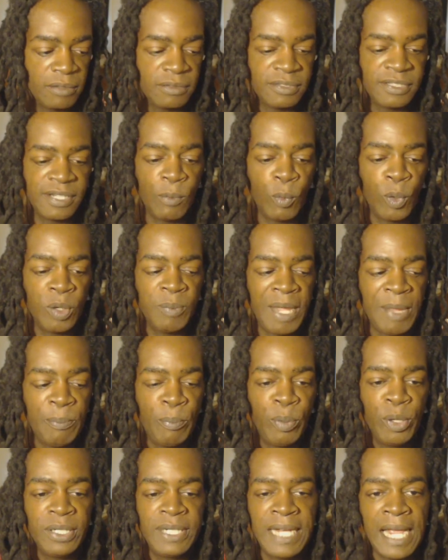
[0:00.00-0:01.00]
Someone may
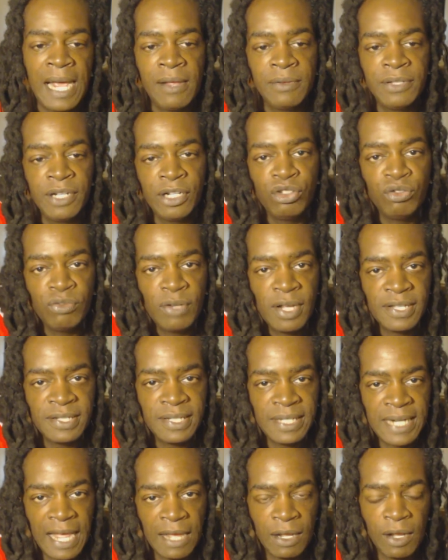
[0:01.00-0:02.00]
put down their
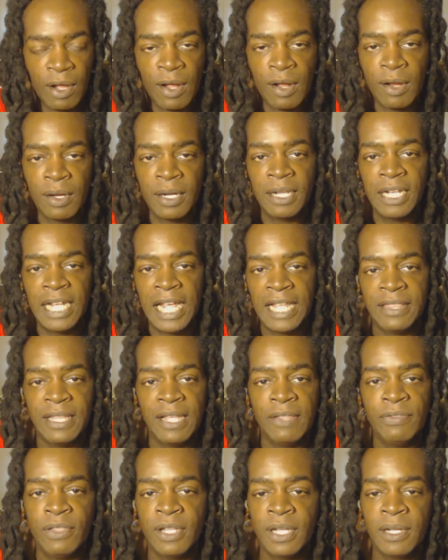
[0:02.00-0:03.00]
drugs and alcohol, and
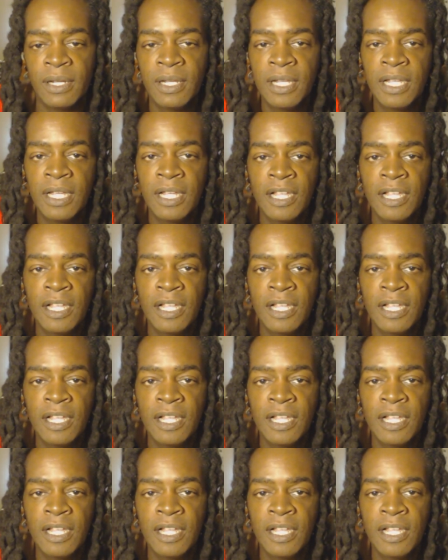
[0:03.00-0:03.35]
then the